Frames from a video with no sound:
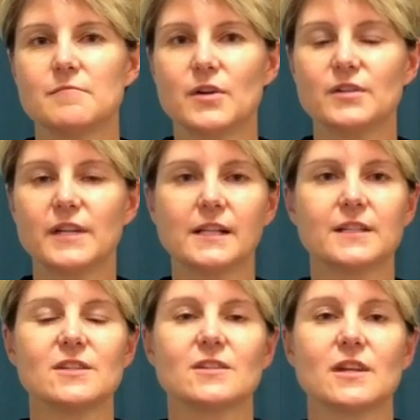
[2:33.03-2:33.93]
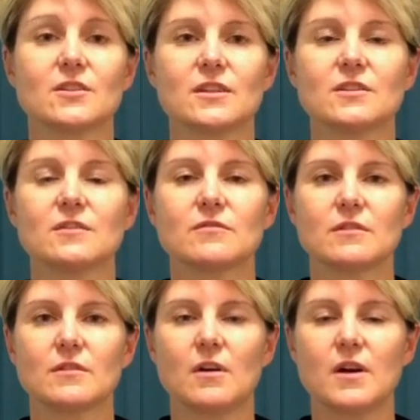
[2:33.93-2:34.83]
modalities such as
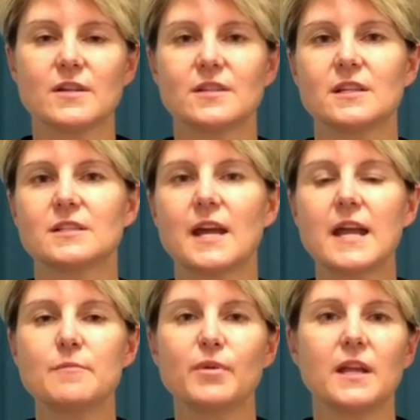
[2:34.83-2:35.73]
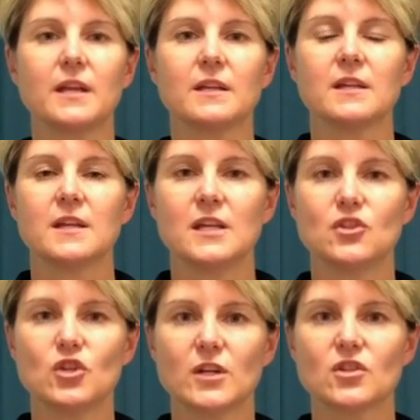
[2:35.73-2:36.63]
icing, taping,
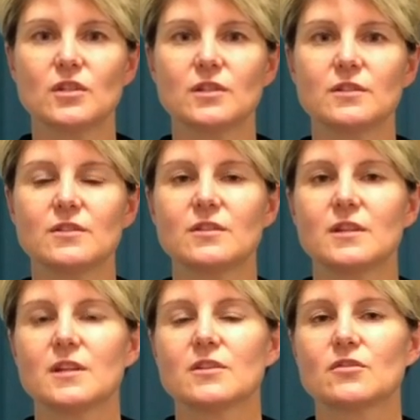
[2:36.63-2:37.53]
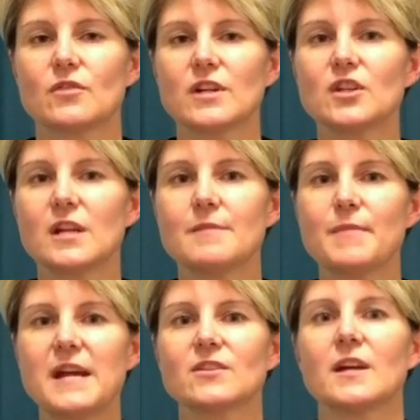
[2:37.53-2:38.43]
injections, stretching and
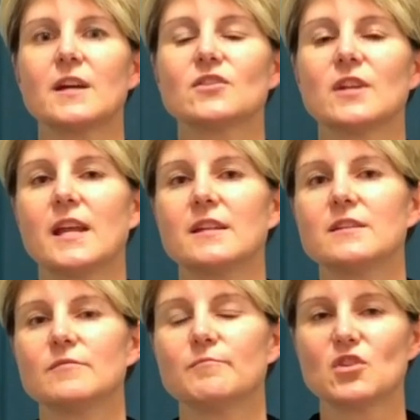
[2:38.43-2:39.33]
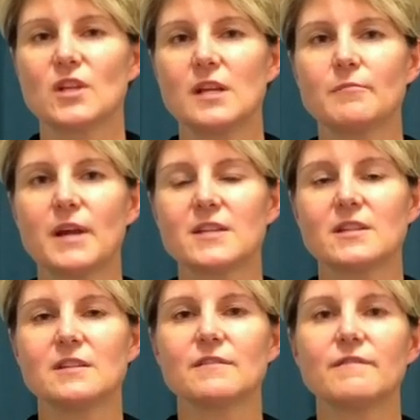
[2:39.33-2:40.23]
massage, and machine-based
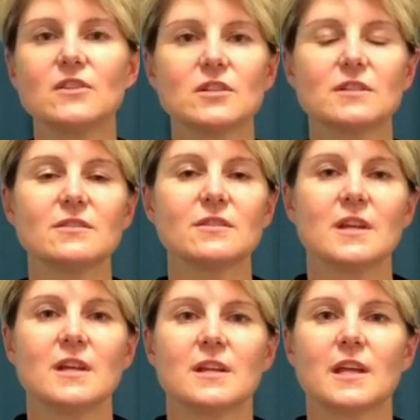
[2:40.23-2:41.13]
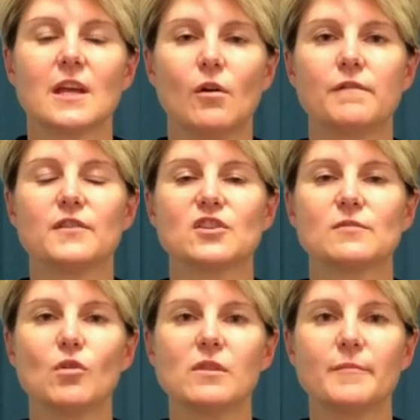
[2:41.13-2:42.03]
interventions can offer a
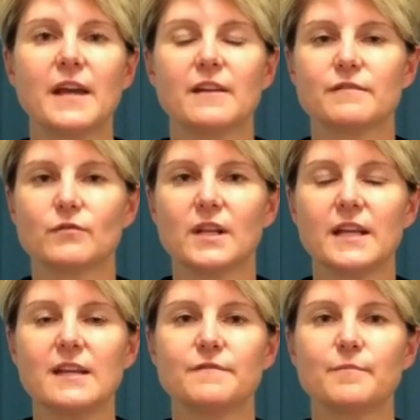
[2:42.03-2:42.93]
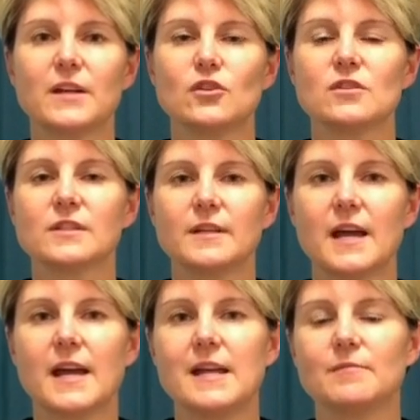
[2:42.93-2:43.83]
small amount of relief, but
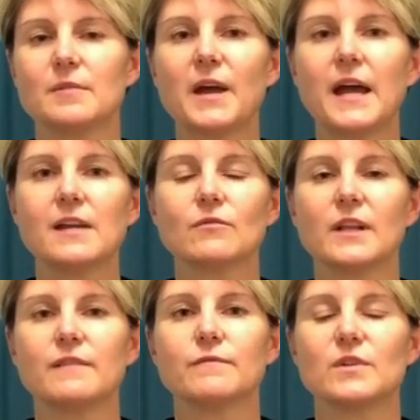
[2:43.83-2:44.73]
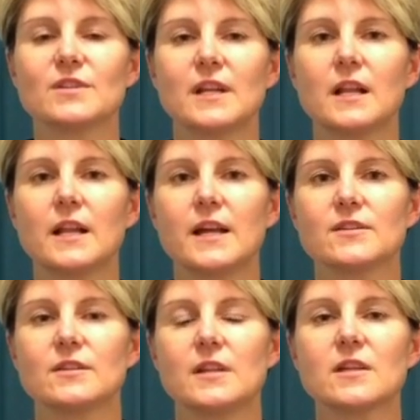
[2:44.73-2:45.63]
usually aimed at pain relief, which then
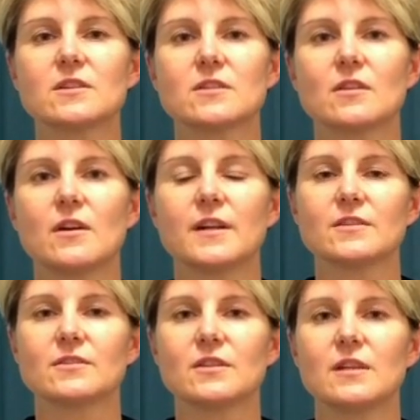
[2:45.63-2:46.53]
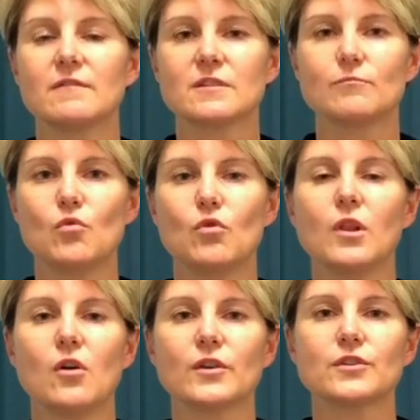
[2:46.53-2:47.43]
allows the exercise to give us more
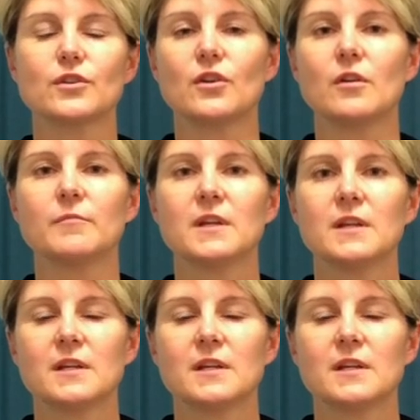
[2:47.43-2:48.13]
longer-term